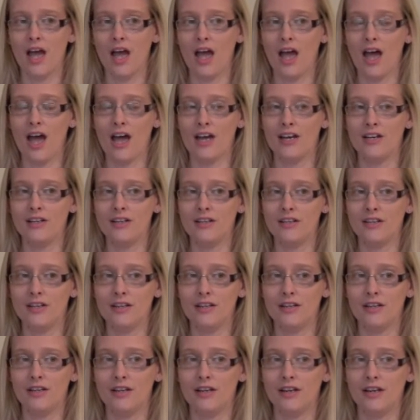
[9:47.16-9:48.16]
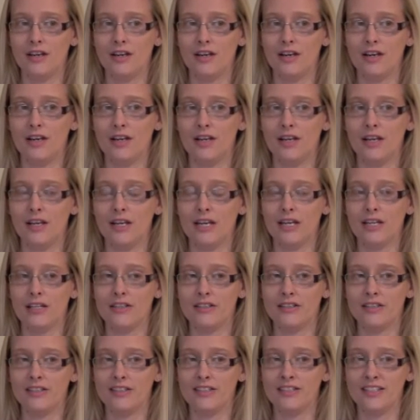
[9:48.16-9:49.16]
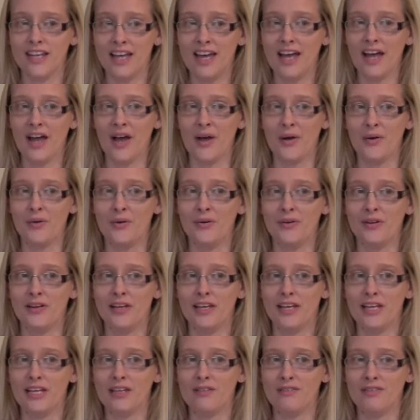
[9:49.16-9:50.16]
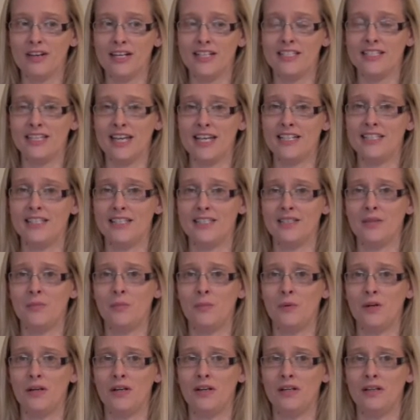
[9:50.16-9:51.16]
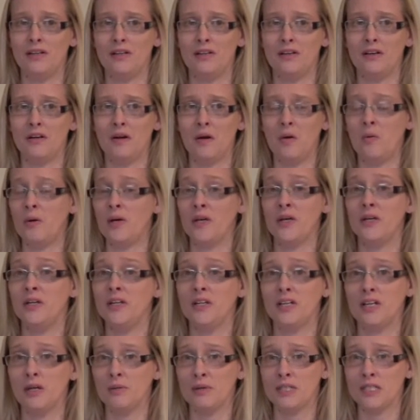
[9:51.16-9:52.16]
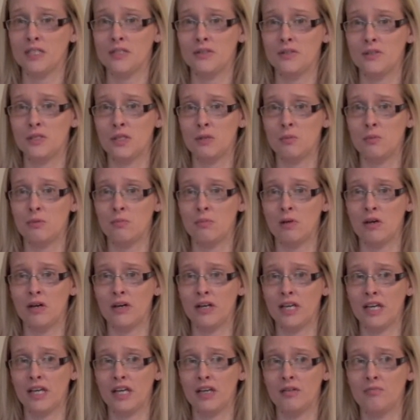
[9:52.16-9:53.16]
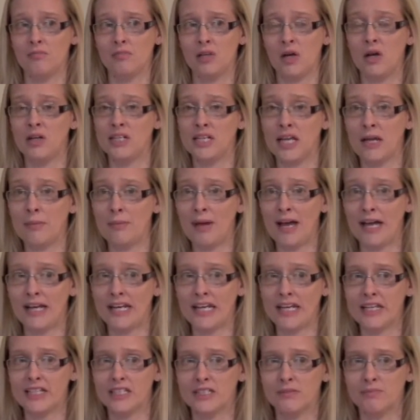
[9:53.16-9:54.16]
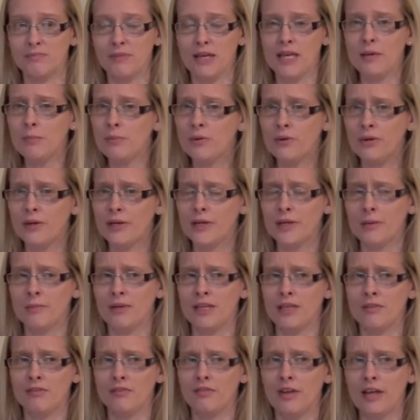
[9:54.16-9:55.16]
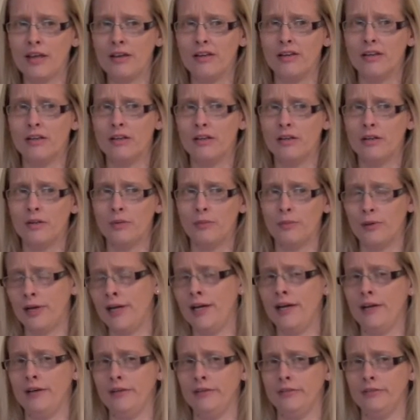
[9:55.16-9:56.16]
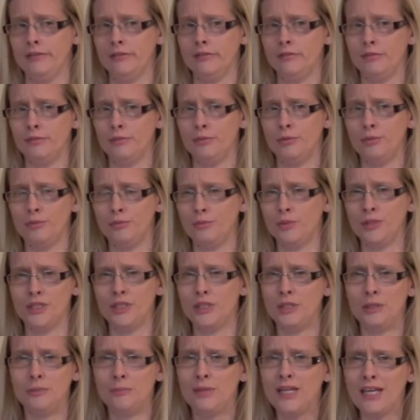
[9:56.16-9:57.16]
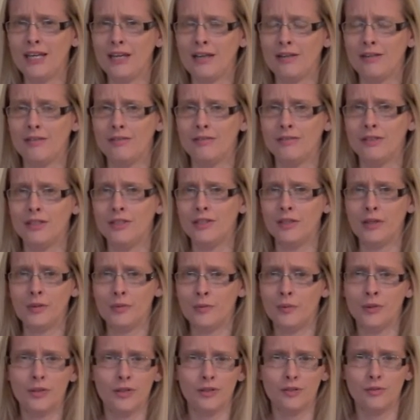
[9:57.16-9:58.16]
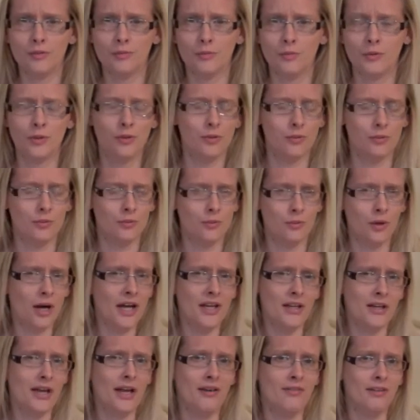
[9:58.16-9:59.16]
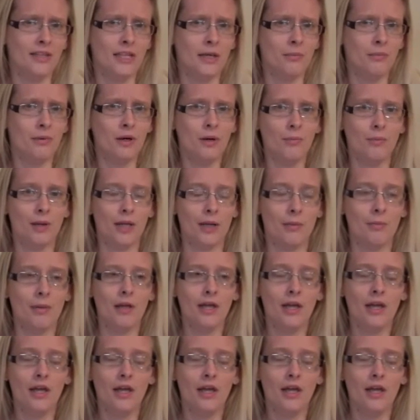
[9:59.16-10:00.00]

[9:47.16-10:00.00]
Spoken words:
And now, if I say to someone, oh, I couldn't go into the supermarket, I'd get panicked. People look at me and think, wow, what do you mean? You know, why are you having that problem?